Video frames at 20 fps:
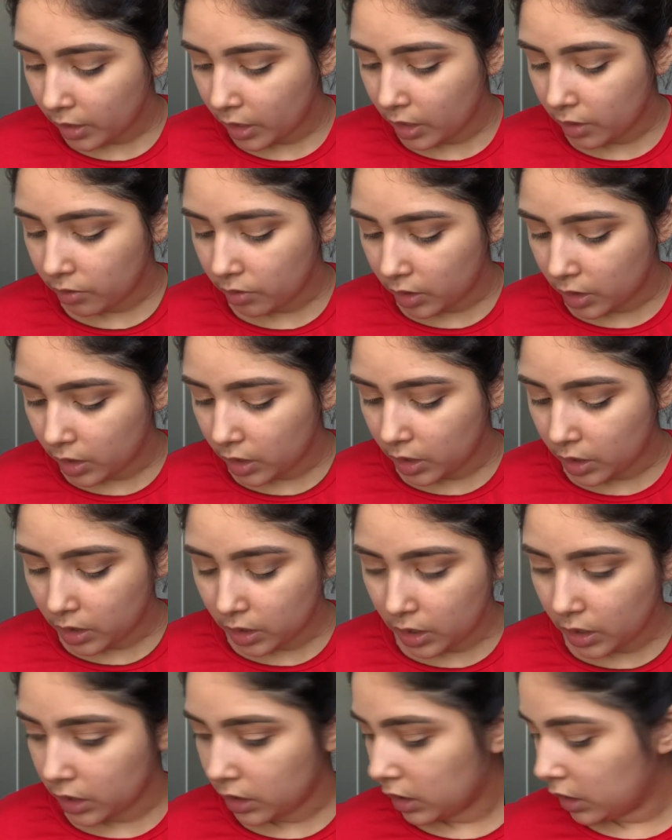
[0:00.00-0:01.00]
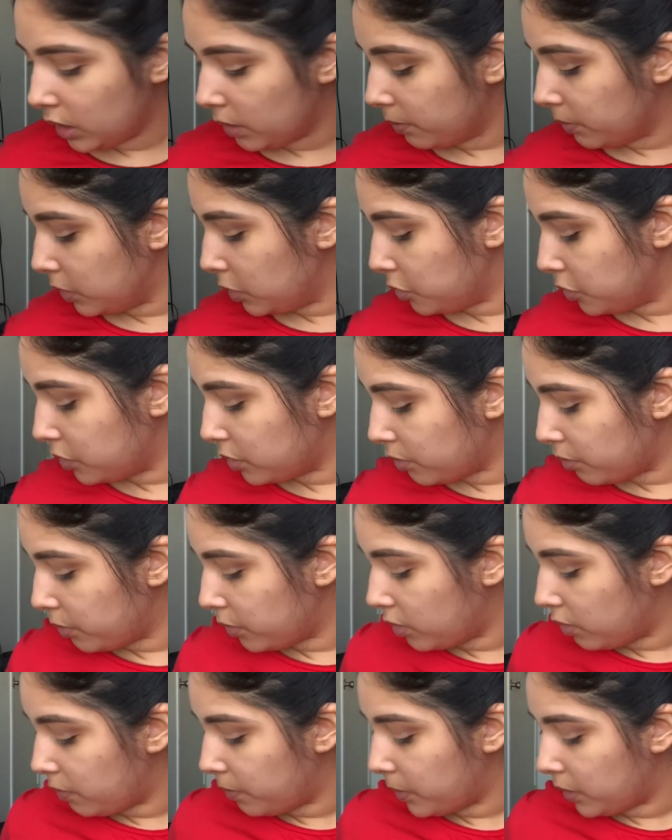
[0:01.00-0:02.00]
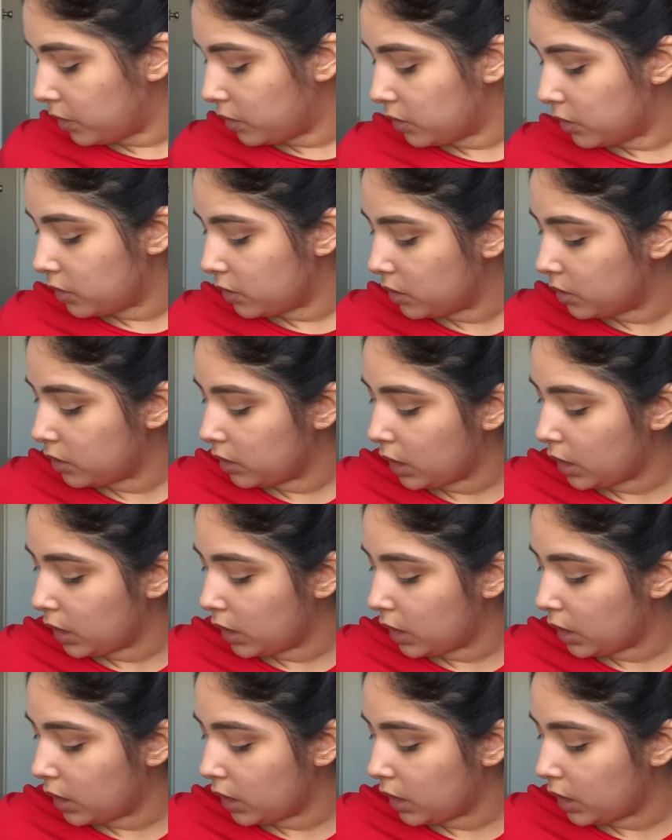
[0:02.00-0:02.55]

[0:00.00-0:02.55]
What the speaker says: And then I think I'm gonna use a beauty blender.